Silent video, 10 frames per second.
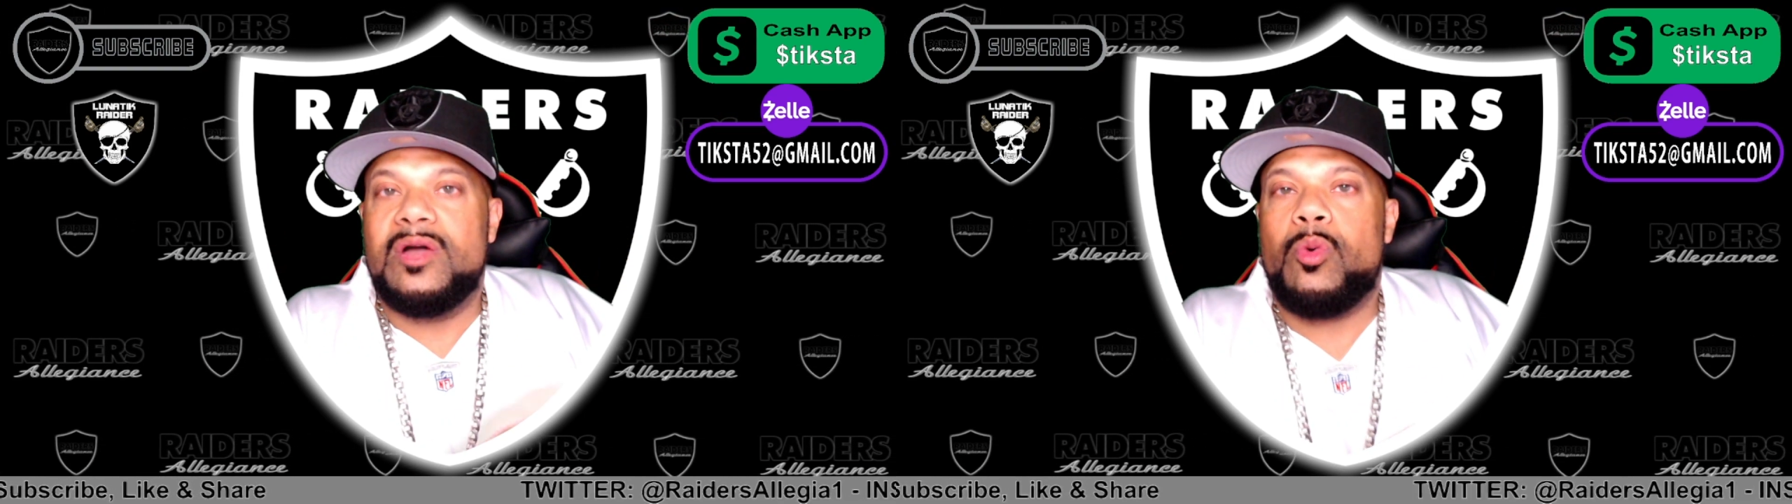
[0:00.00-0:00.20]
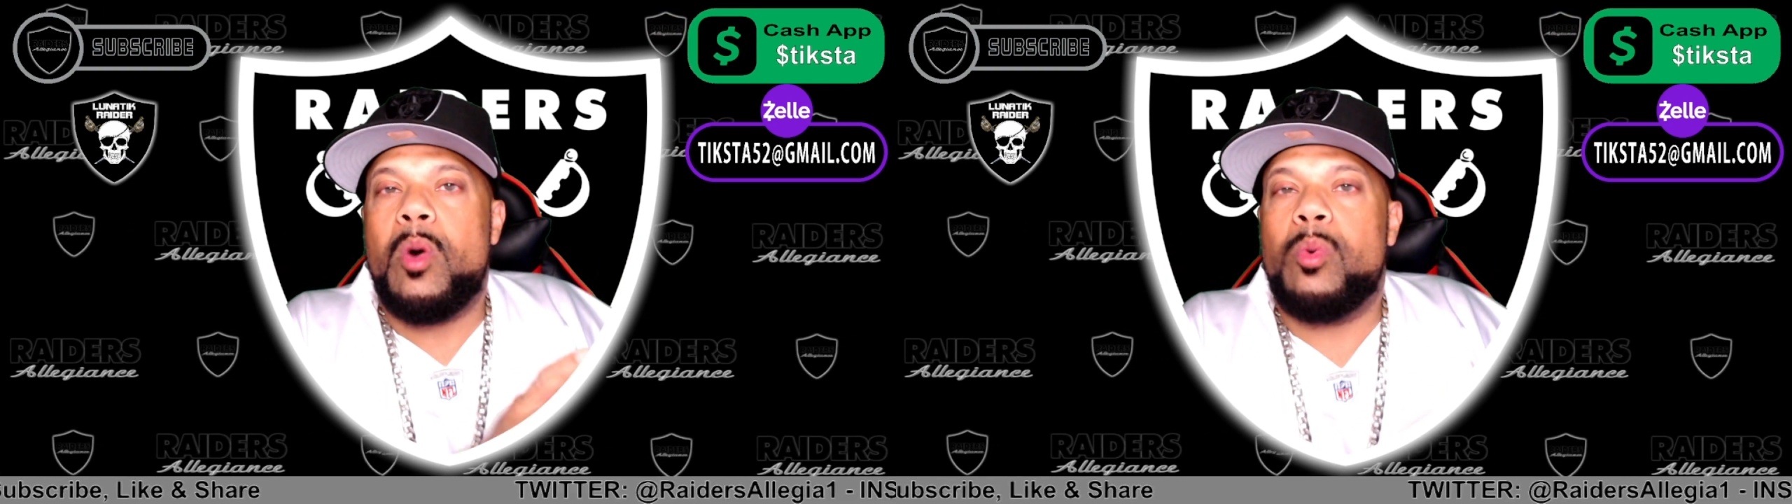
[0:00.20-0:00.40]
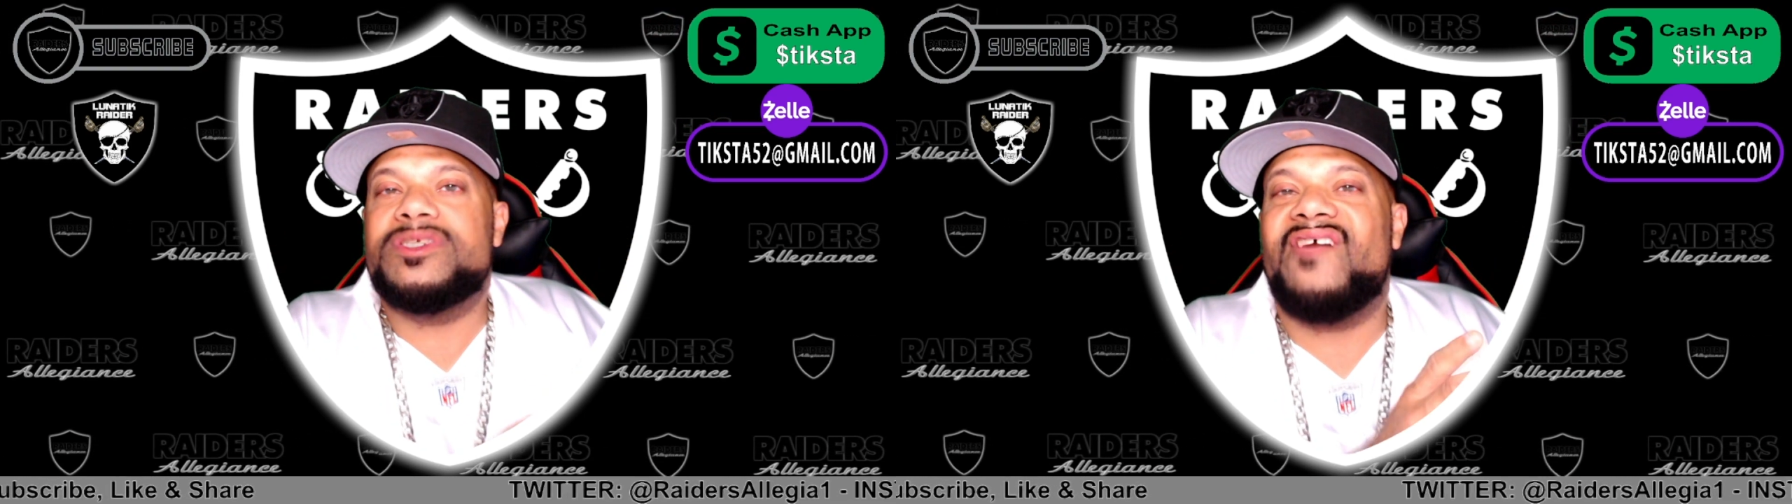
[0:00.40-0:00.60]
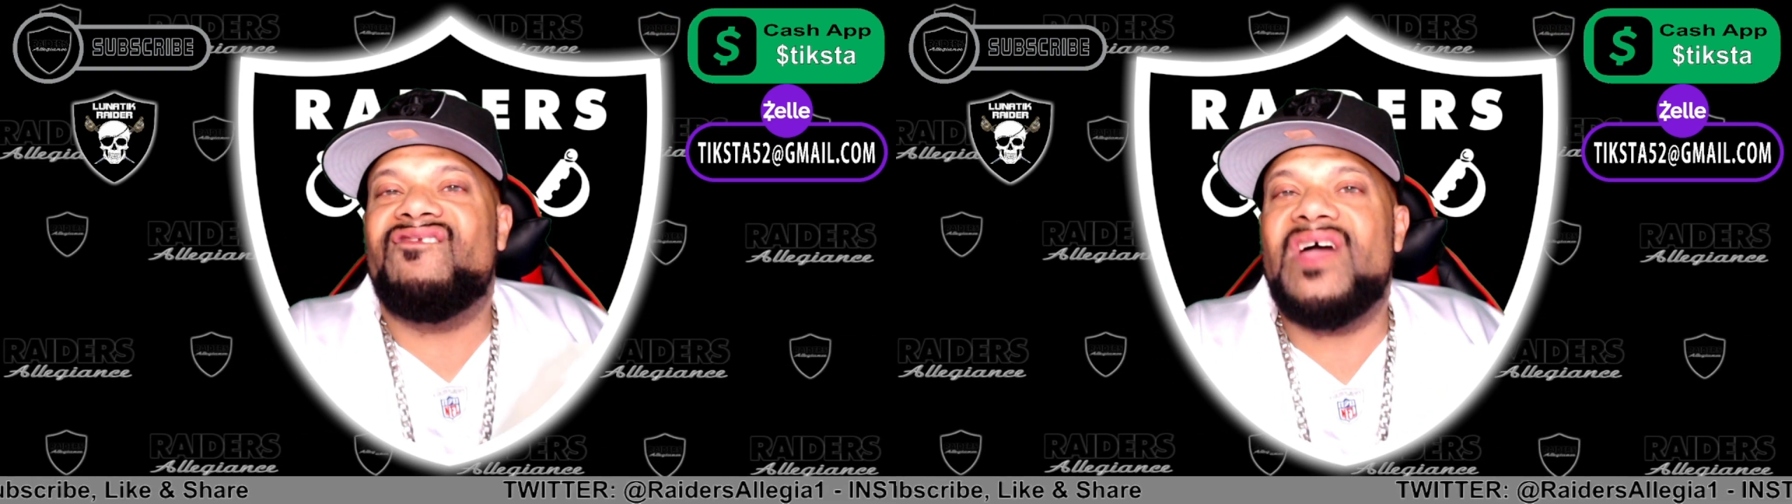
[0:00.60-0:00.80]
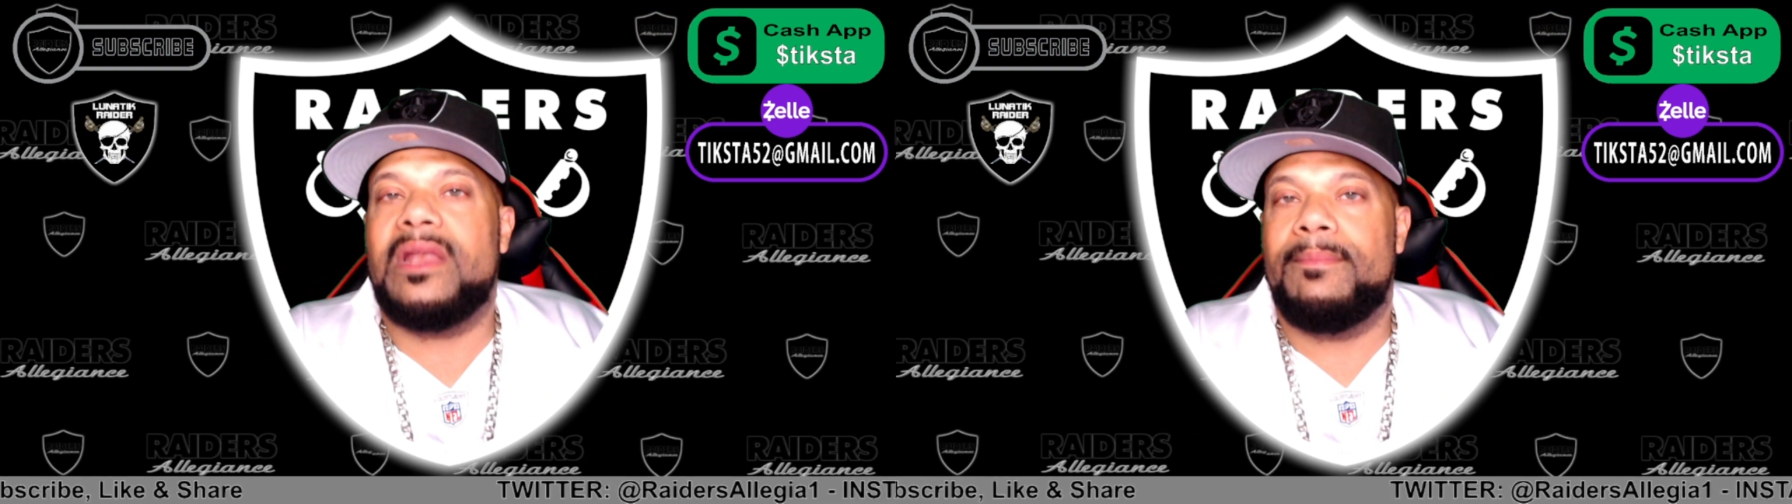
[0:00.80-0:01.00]
look what was
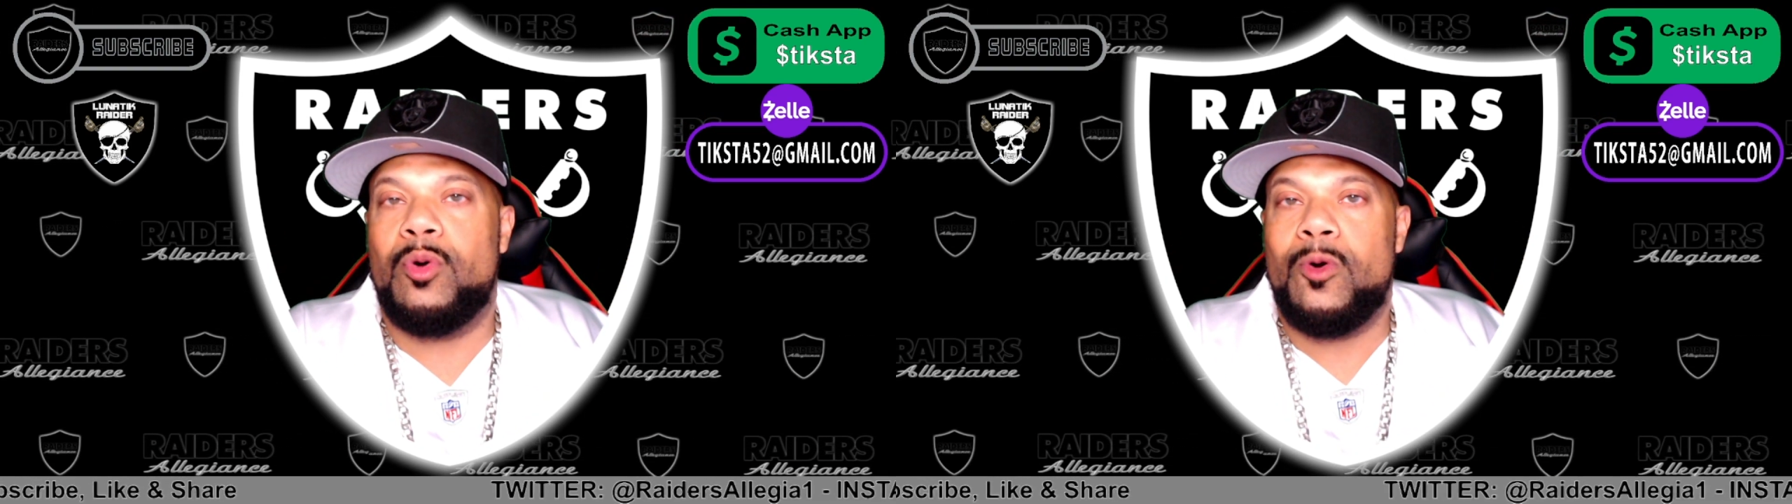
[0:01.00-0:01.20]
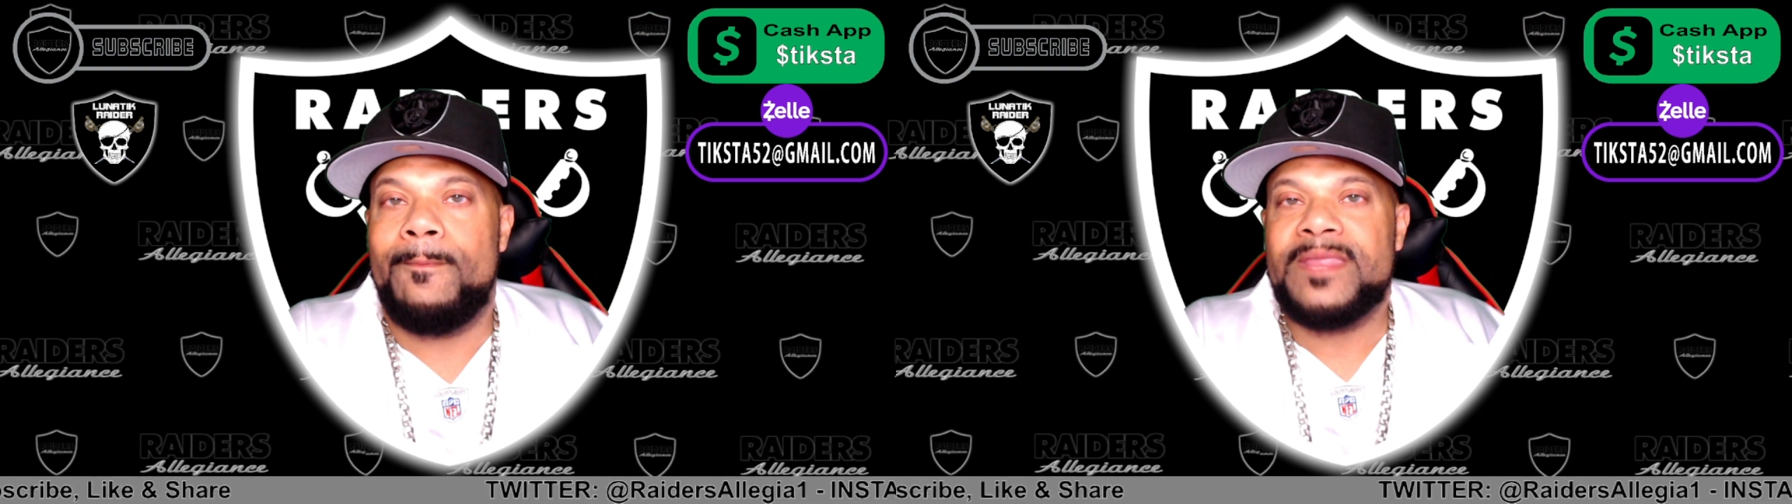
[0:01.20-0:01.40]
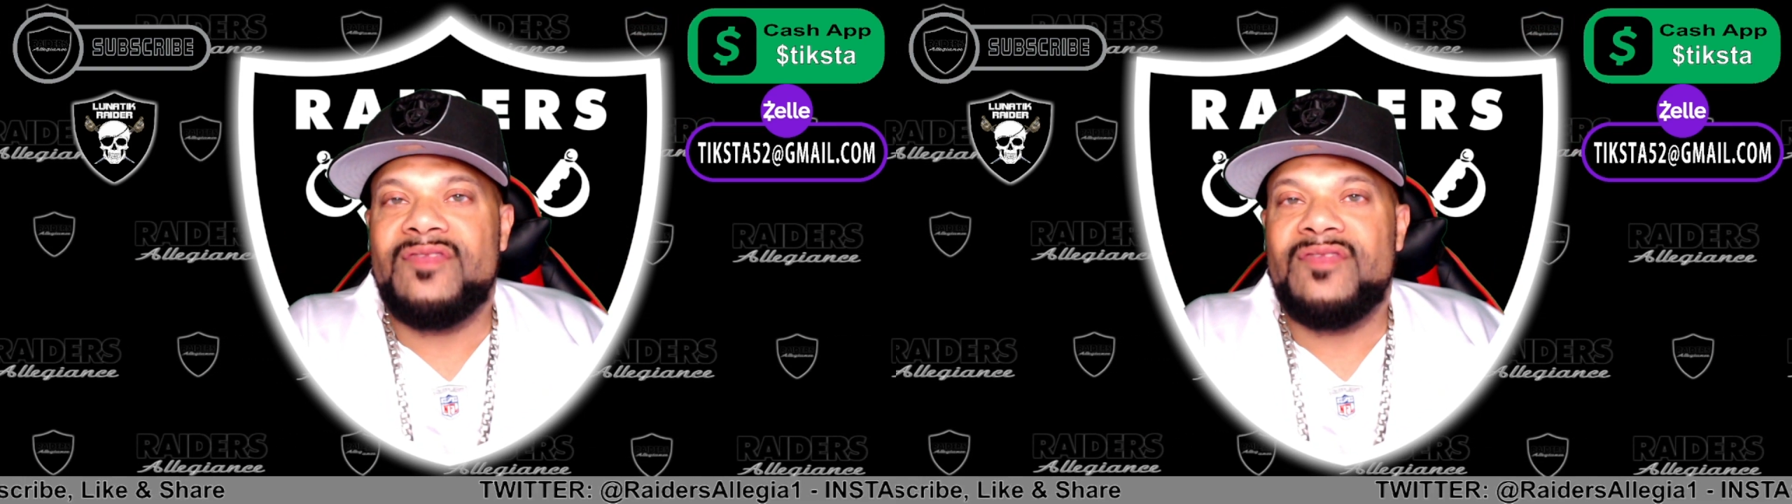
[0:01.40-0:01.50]
available